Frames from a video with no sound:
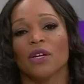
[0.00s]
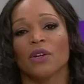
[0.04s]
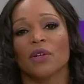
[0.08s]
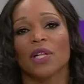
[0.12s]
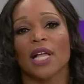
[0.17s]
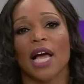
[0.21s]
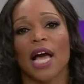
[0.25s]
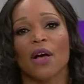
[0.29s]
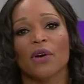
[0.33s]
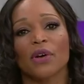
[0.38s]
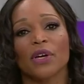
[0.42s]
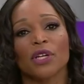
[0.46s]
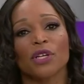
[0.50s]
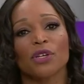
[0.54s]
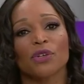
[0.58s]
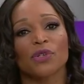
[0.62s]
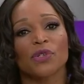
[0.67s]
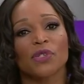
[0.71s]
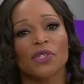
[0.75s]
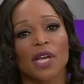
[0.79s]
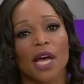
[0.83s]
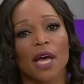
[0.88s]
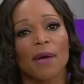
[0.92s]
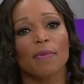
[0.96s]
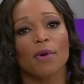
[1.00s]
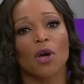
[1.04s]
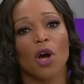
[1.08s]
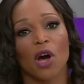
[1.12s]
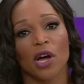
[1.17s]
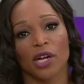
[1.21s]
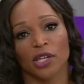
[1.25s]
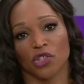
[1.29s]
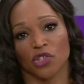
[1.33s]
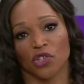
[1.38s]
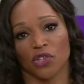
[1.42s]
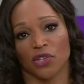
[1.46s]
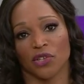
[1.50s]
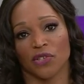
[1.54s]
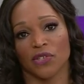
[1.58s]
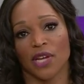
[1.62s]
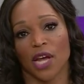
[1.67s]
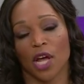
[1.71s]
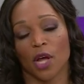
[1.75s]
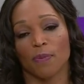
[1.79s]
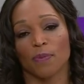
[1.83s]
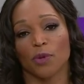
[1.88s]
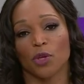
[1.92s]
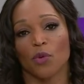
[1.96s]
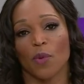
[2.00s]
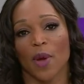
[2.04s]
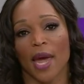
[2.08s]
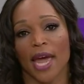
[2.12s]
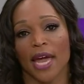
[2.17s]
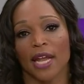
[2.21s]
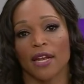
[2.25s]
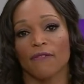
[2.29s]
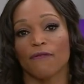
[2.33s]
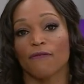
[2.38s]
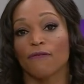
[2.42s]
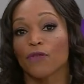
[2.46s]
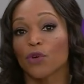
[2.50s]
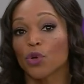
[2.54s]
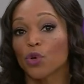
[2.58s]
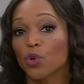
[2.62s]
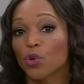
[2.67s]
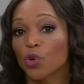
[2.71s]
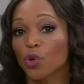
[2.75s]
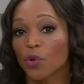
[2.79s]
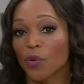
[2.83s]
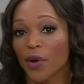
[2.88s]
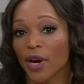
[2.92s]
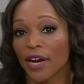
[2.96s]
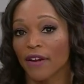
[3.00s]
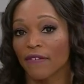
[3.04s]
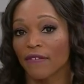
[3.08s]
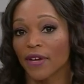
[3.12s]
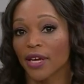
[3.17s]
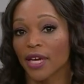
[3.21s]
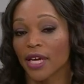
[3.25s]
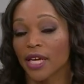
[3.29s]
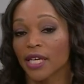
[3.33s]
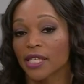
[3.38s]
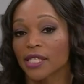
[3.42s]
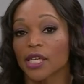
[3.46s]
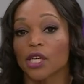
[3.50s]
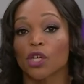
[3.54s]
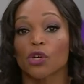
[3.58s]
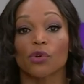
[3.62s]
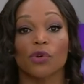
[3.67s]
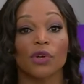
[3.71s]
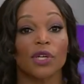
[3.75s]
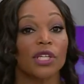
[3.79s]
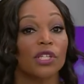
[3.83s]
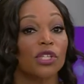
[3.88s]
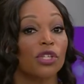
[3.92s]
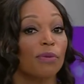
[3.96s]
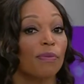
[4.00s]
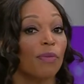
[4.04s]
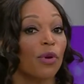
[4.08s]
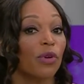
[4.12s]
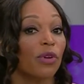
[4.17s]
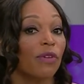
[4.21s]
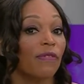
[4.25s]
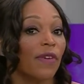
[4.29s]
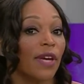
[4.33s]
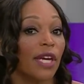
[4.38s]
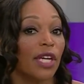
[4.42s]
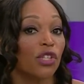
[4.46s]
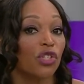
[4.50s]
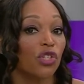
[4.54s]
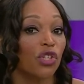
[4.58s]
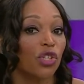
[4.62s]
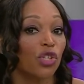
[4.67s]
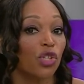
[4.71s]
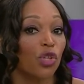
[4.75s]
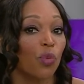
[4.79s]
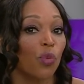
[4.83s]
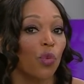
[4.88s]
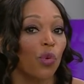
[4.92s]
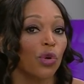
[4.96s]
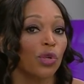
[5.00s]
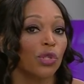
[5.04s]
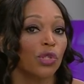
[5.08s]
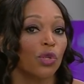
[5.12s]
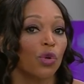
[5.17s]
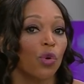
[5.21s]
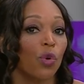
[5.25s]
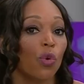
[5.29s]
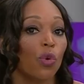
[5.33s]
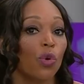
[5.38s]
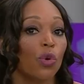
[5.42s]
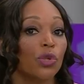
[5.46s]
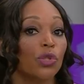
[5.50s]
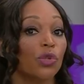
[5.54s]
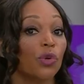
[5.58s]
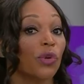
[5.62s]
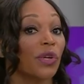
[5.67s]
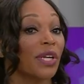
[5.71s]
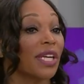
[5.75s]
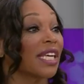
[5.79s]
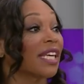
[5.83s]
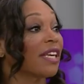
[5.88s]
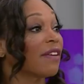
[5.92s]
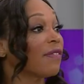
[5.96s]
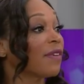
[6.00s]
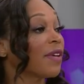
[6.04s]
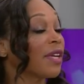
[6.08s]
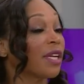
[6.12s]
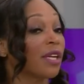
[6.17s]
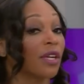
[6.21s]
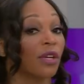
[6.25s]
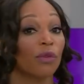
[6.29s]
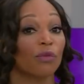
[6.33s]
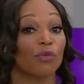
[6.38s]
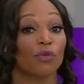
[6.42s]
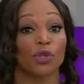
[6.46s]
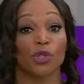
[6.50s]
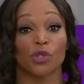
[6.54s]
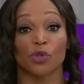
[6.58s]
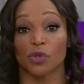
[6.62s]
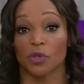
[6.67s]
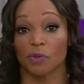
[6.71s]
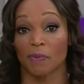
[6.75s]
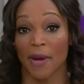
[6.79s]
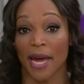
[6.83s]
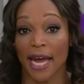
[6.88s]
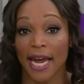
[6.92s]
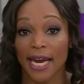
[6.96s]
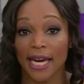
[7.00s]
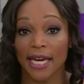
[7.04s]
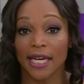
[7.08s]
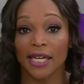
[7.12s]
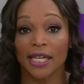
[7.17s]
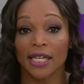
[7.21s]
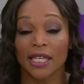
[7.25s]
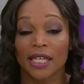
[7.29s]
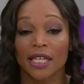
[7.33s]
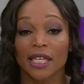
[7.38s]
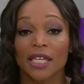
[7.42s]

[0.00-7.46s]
Well, how can your subconscious help you end food cravings, increase your motivation towards goals, or even reduce pain?